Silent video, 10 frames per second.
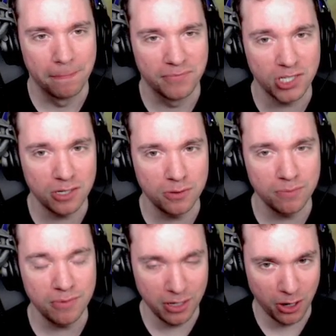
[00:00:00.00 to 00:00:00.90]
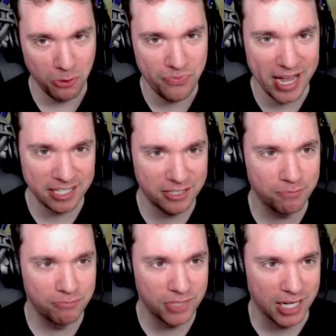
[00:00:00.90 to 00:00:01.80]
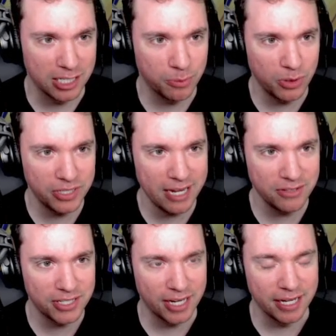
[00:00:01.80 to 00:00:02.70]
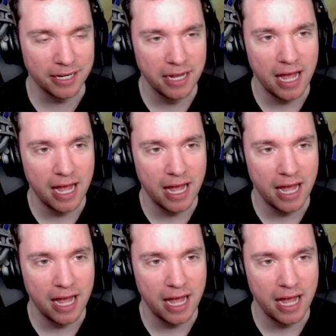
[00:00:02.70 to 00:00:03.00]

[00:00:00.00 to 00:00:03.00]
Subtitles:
So, that's a sizable downside.